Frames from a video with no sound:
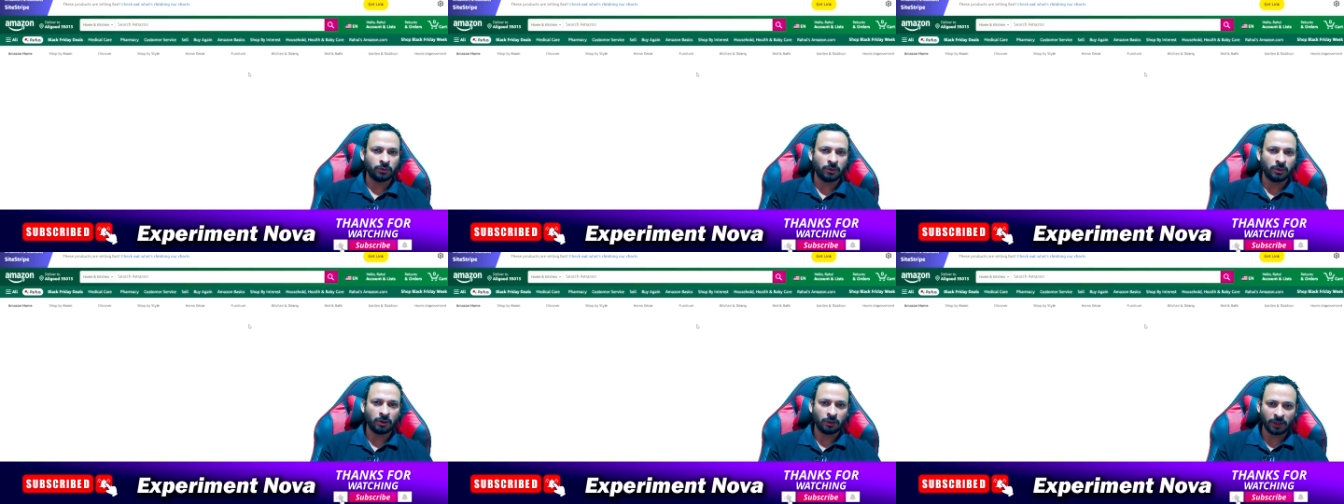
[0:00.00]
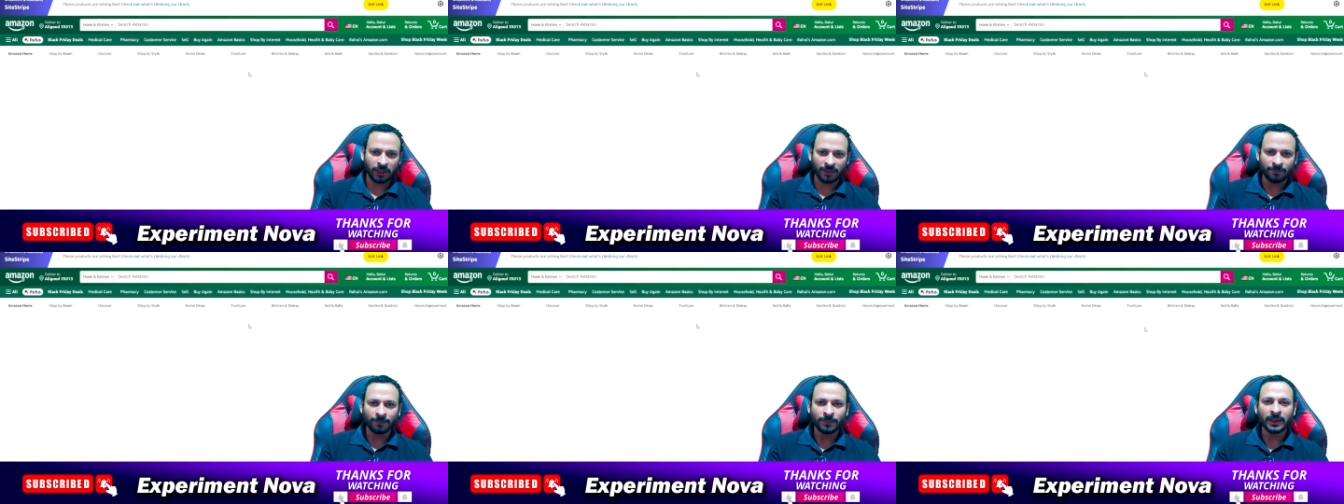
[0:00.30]

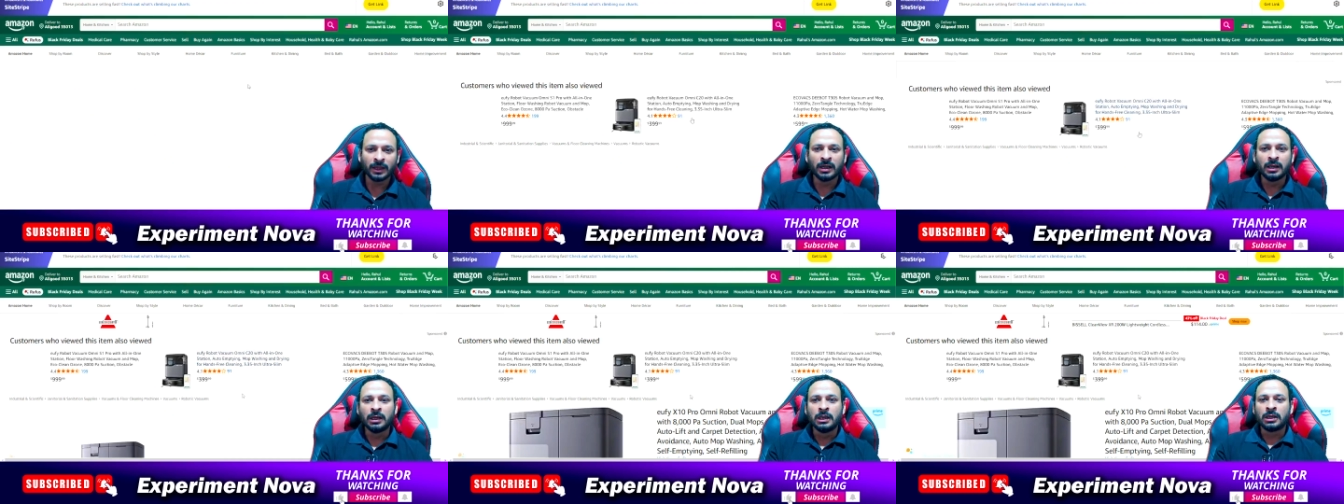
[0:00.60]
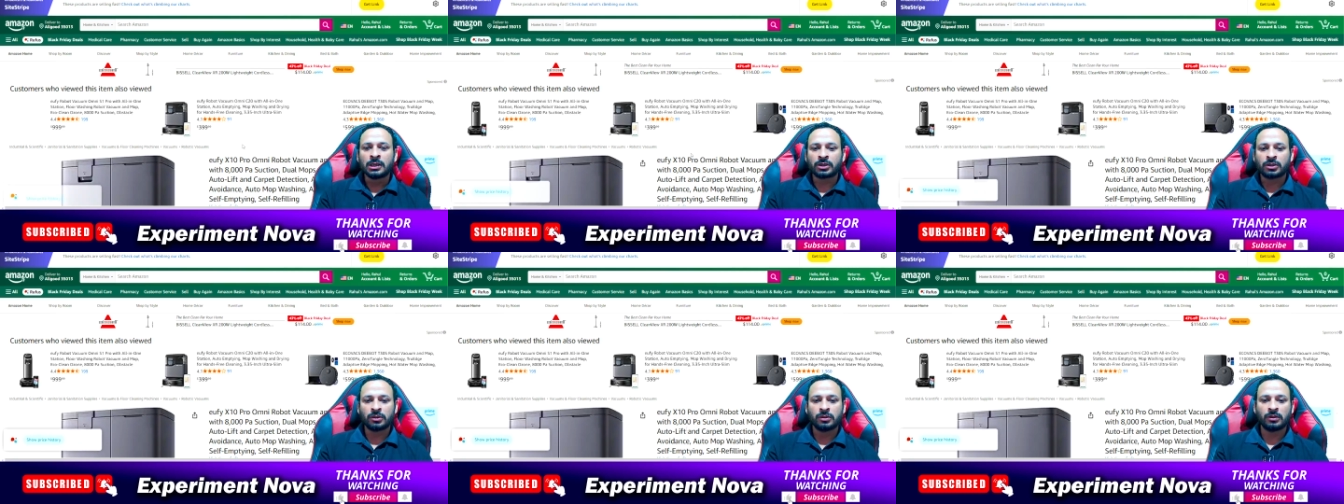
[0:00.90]
Okay,
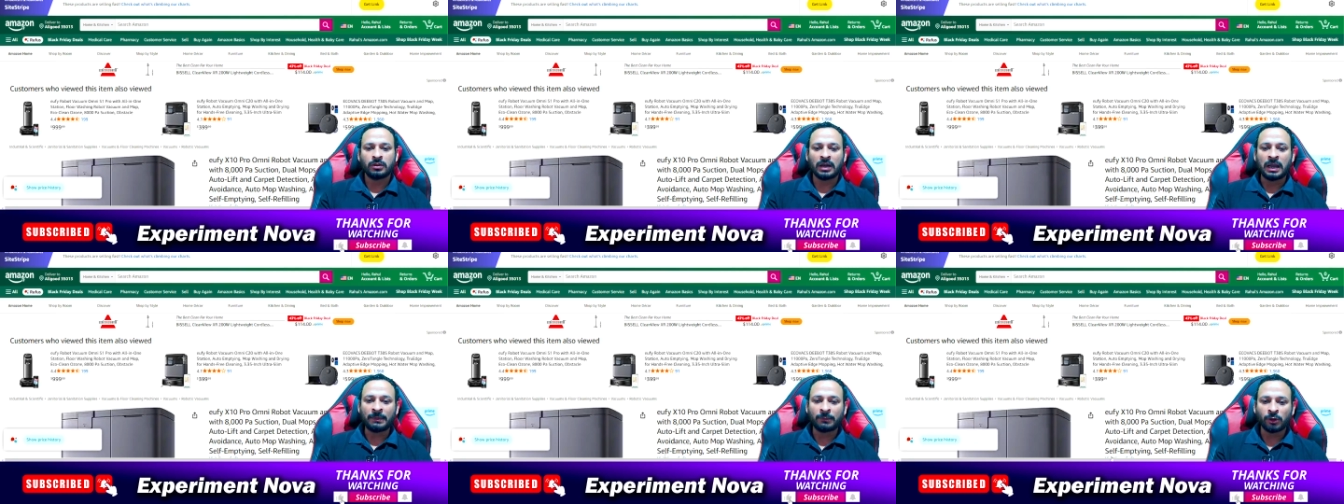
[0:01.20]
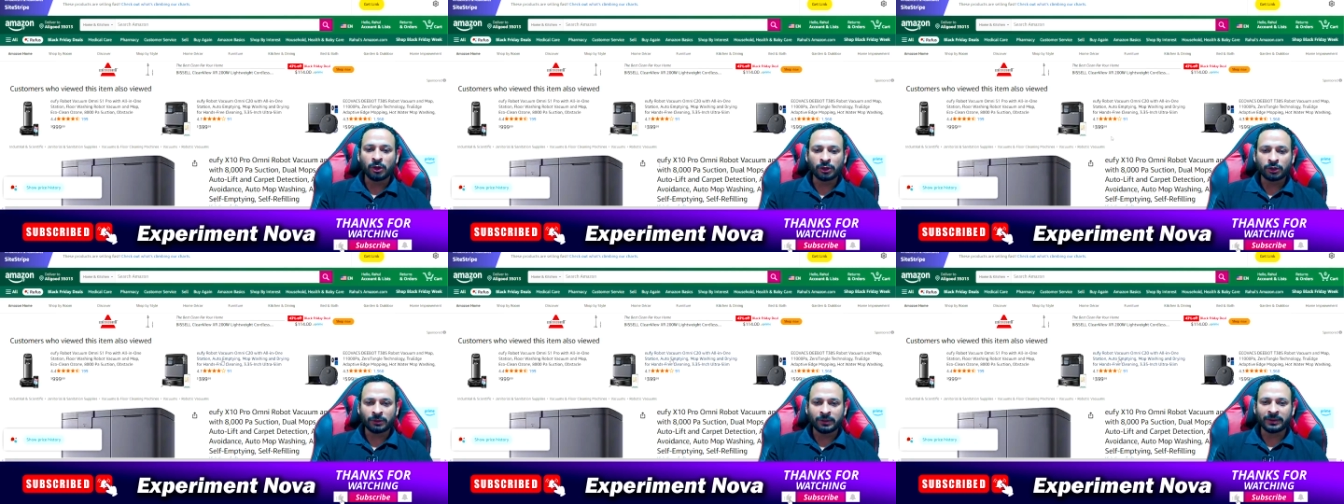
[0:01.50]
so I'm
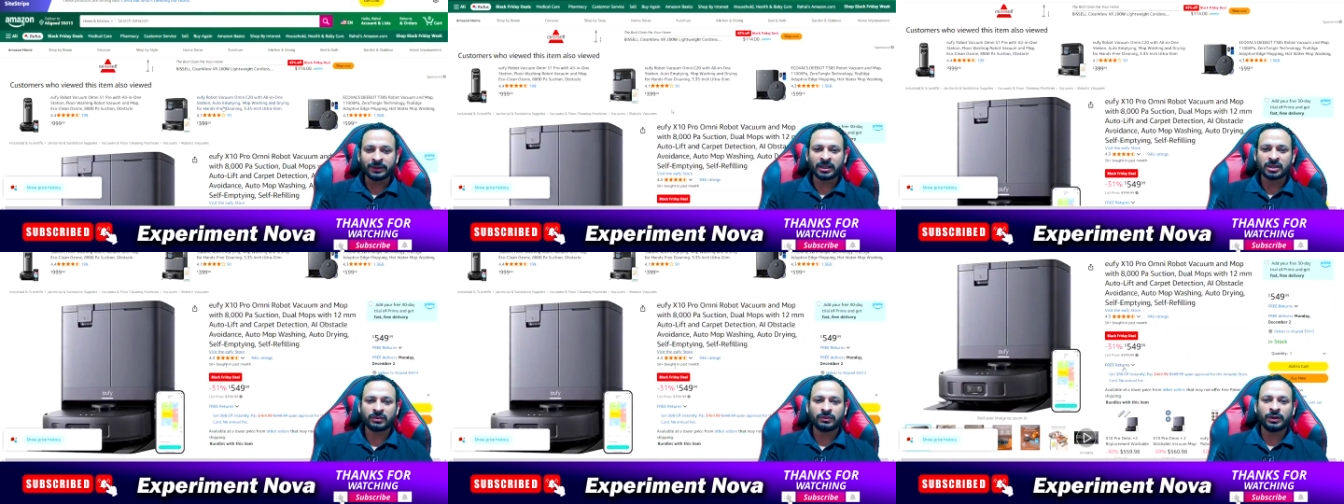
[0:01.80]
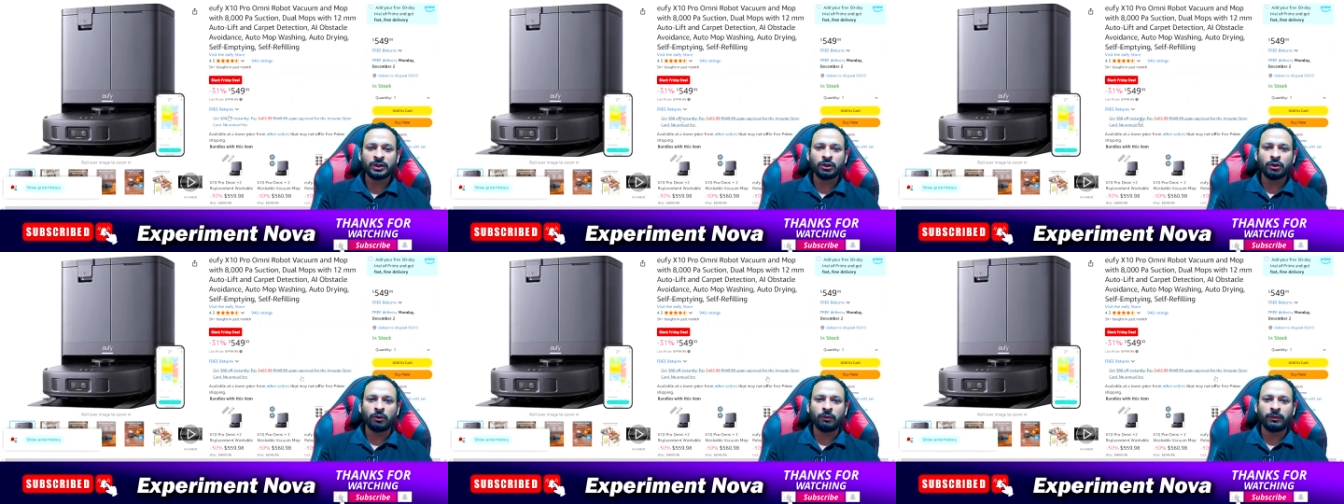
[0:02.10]
going to end this
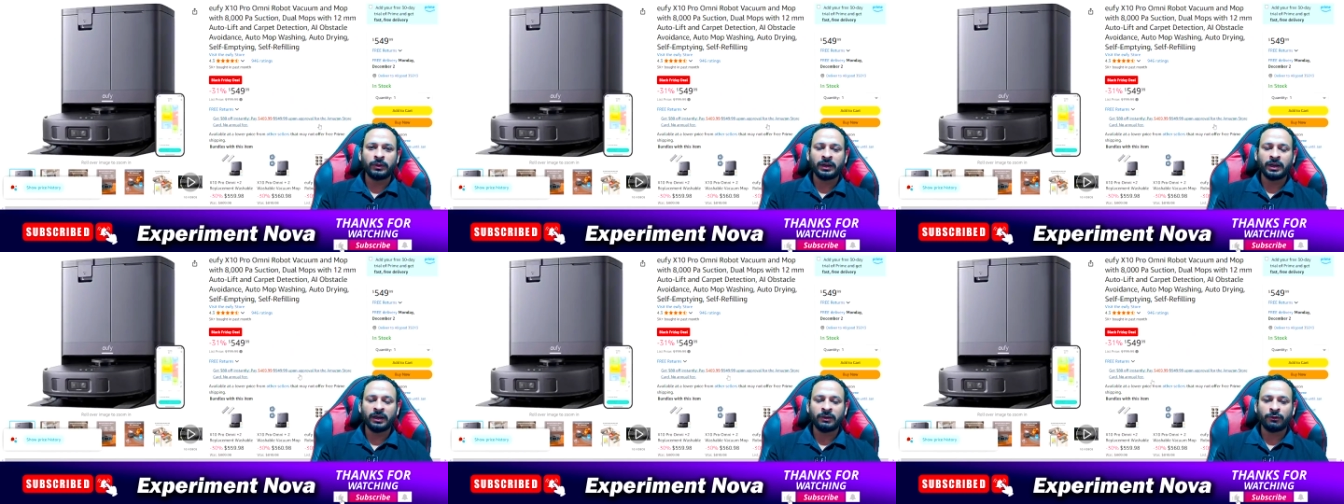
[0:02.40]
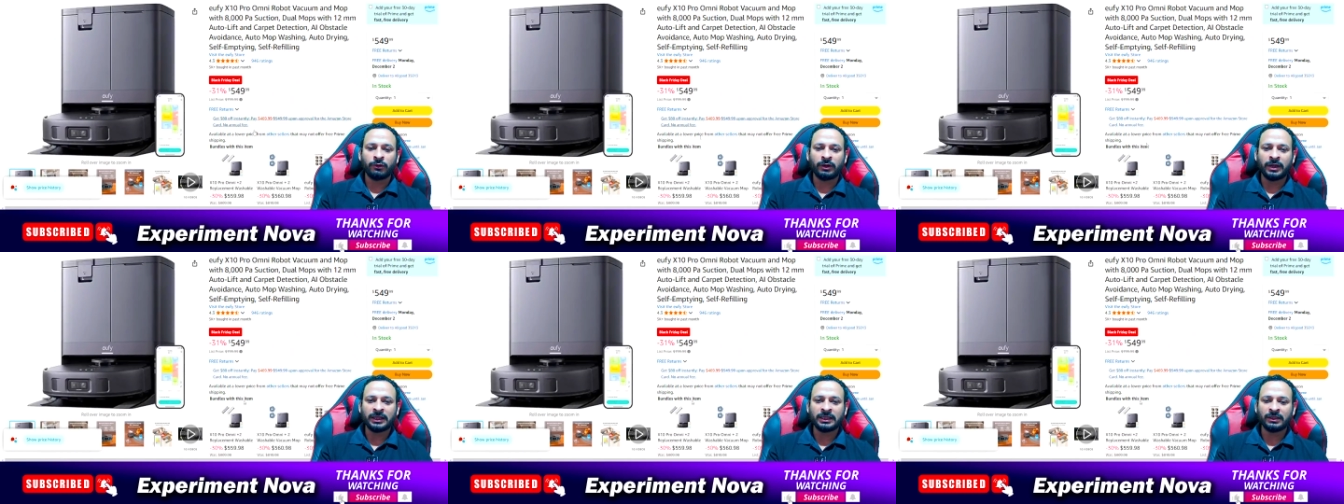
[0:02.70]
video over here. If you
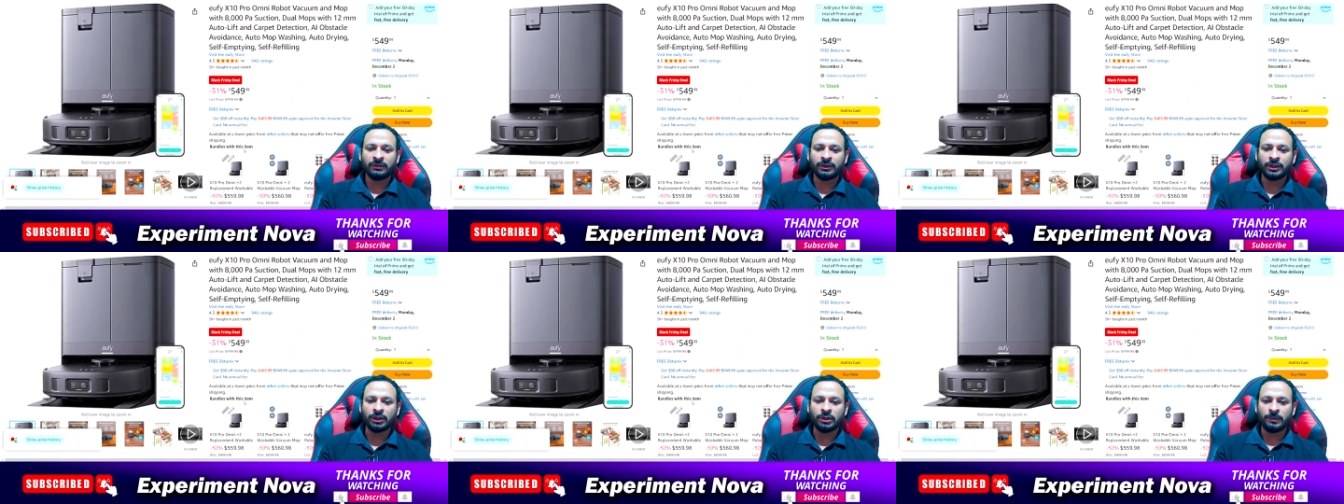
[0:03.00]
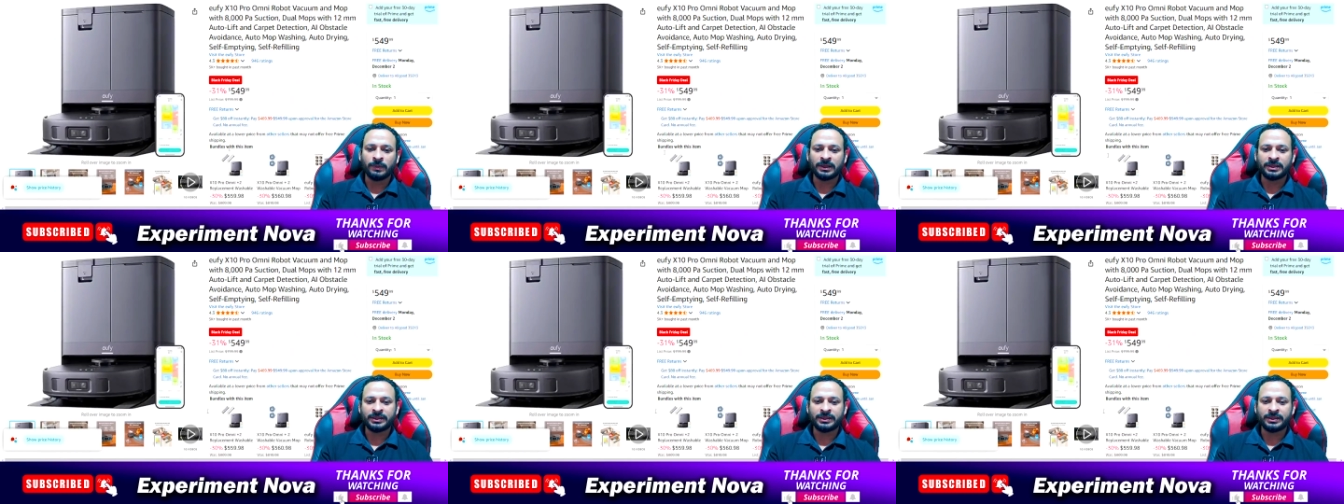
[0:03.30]
like the video, please